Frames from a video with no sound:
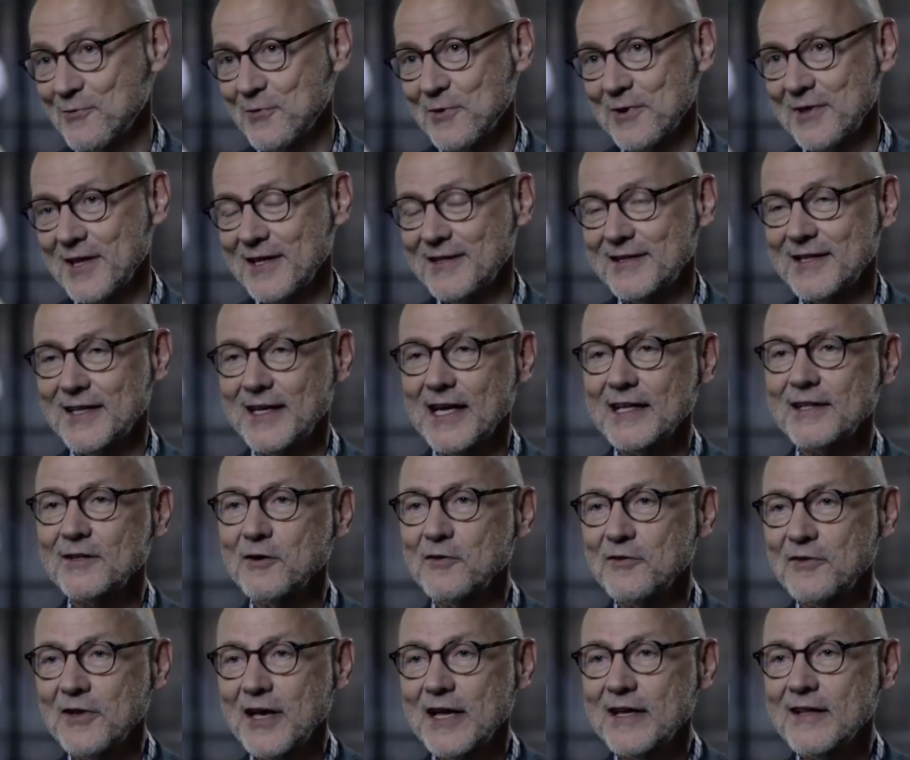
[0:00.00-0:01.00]
with the Internet
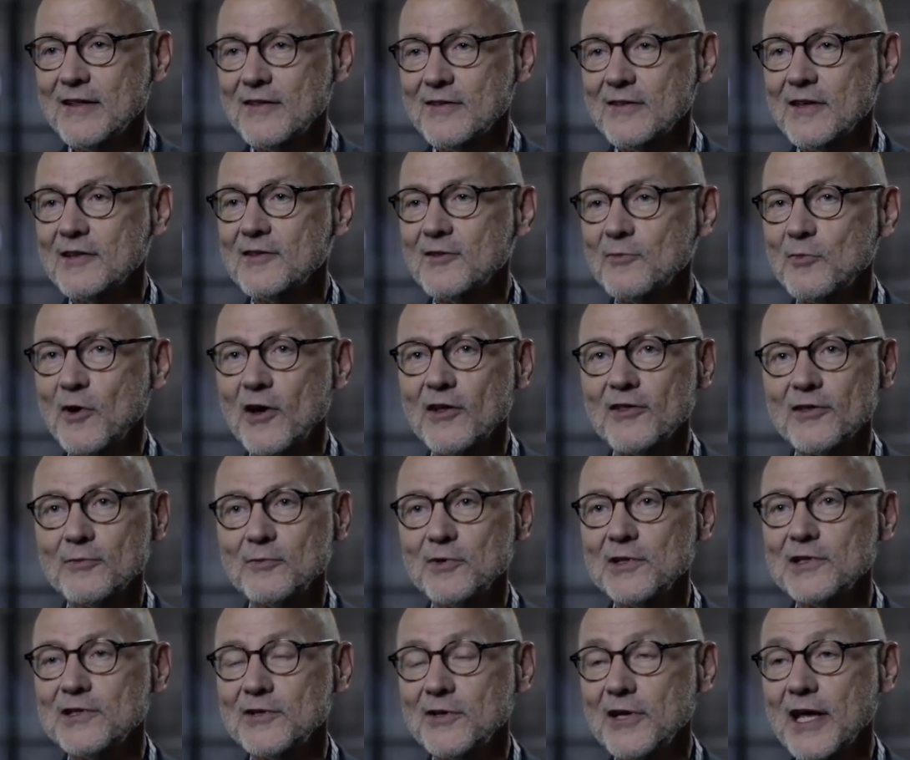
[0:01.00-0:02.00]
of Things, it's
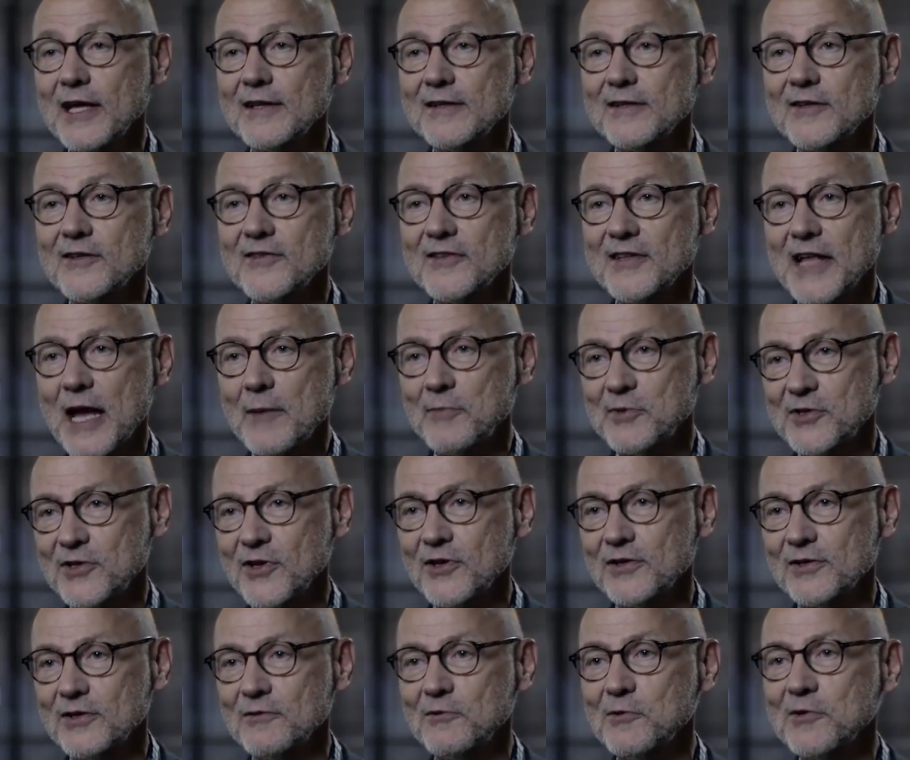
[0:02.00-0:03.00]
possible to get the
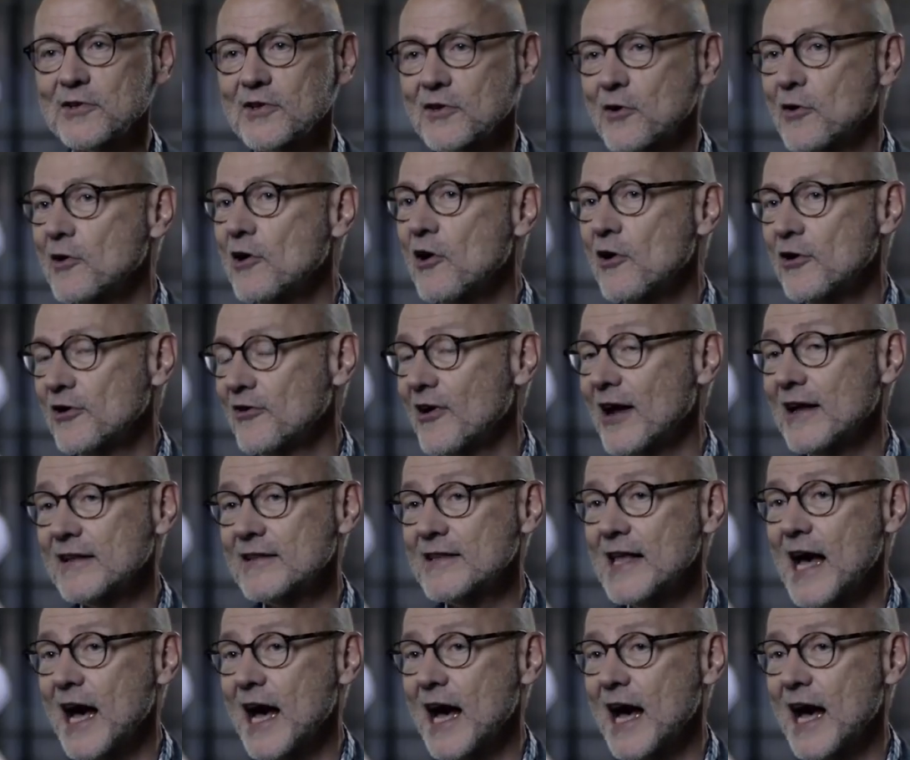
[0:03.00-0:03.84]
snapshot of what's going on right